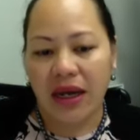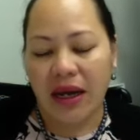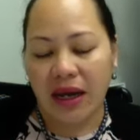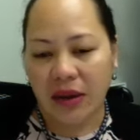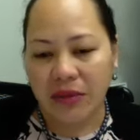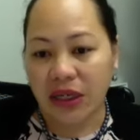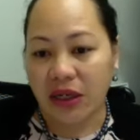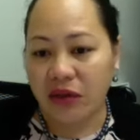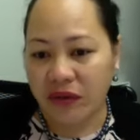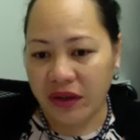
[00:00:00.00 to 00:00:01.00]

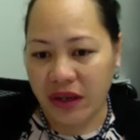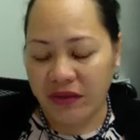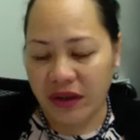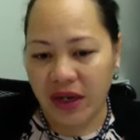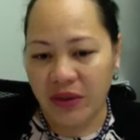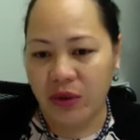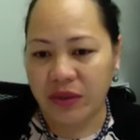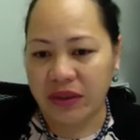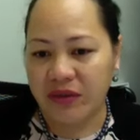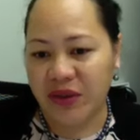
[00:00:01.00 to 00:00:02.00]
Talofa lava and warm
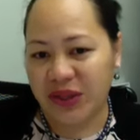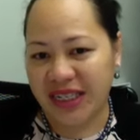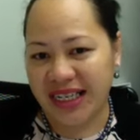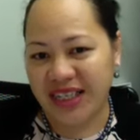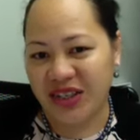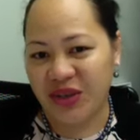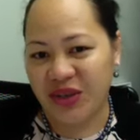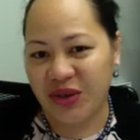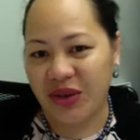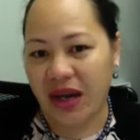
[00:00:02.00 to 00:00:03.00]
Pacific greetings
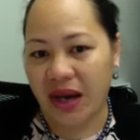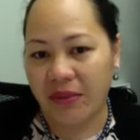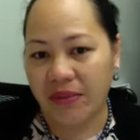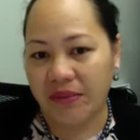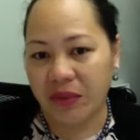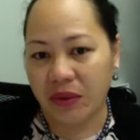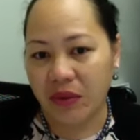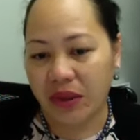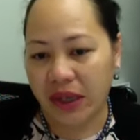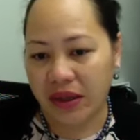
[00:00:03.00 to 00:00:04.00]
to
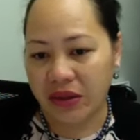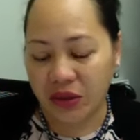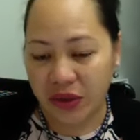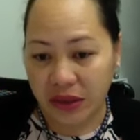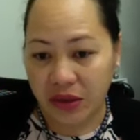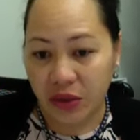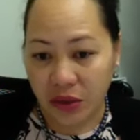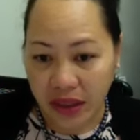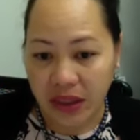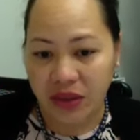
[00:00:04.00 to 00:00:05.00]
all that are
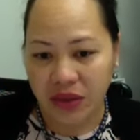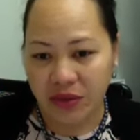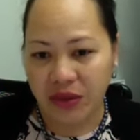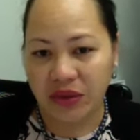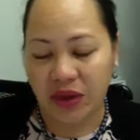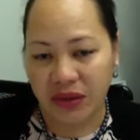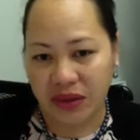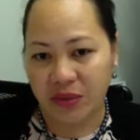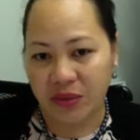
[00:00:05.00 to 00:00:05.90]
tuning into the Real Talk this